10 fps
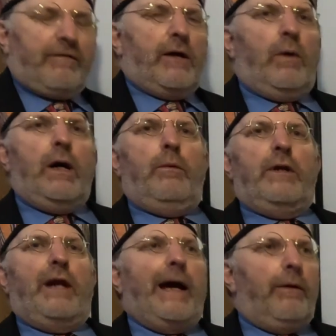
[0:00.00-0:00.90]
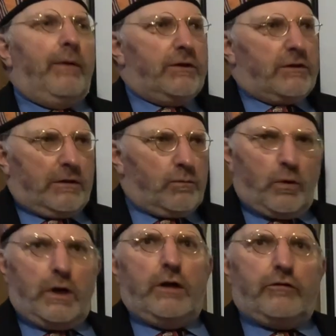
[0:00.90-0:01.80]
that very well with language, that
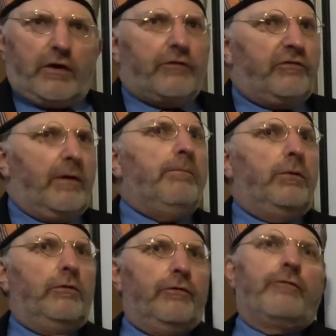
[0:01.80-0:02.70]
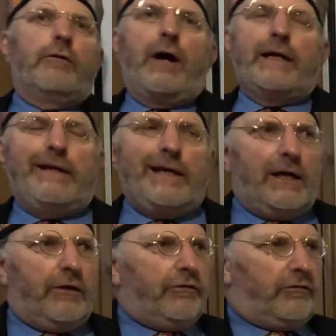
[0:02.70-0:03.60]
words are symbols for
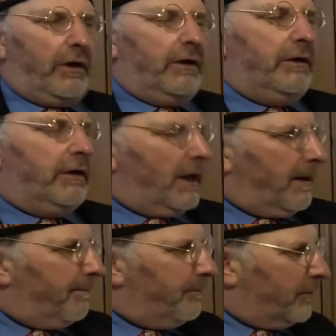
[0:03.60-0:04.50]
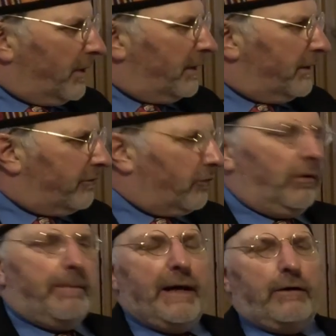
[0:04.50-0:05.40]
ideas, and it's
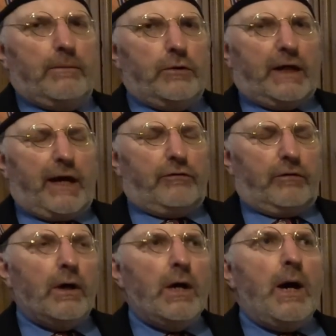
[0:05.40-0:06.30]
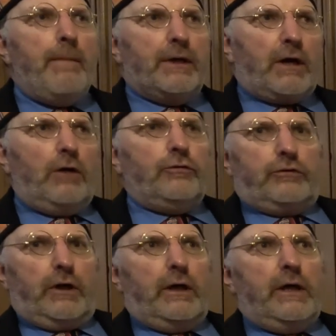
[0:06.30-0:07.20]
all about communication. But
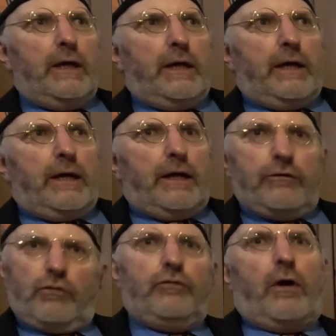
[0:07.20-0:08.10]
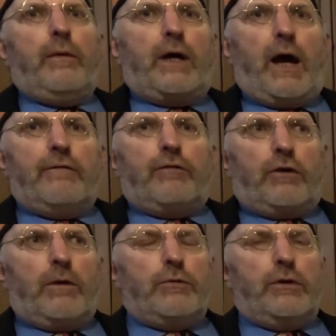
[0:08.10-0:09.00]
culture is also a kind of a
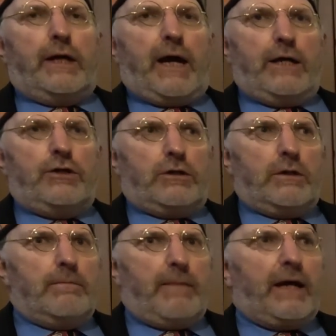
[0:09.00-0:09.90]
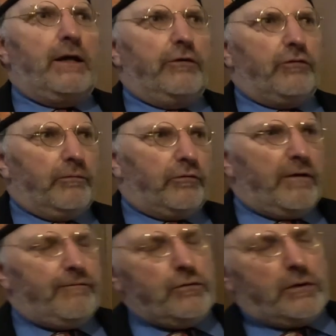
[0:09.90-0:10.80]
communication mechanism. So
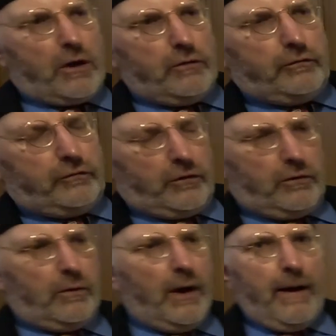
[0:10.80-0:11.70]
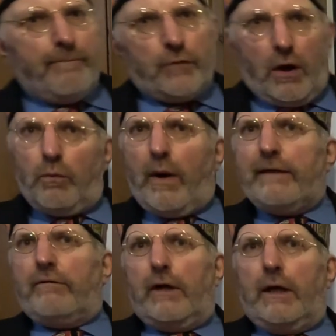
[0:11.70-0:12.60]
if you go to a
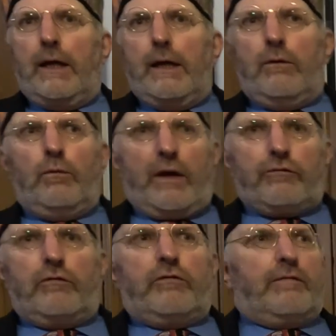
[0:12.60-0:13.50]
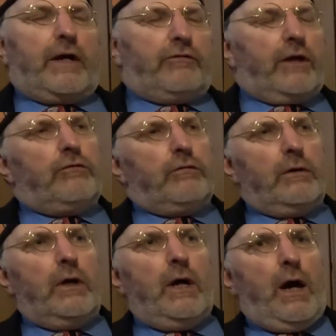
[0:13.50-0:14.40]
wedding in Western
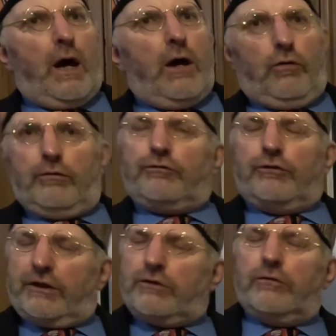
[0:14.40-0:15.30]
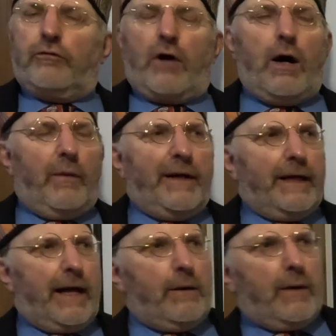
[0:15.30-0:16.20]
civilization, or a traditional style
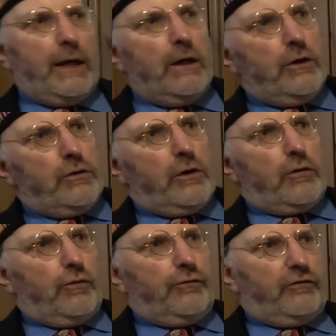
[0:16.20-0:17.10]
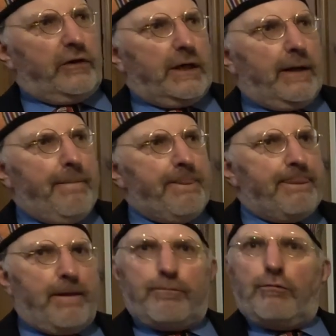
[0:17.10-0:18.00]
wedding anyway, you'll see
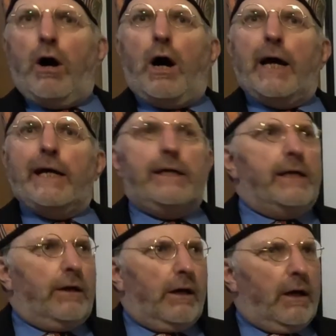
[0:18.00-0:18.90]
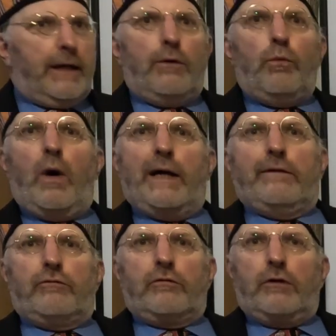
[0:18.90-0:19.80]
the bride in a
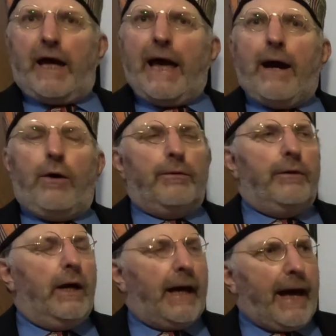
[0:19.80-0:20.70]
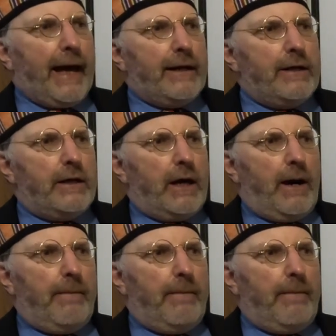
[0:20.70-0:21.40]
white gown and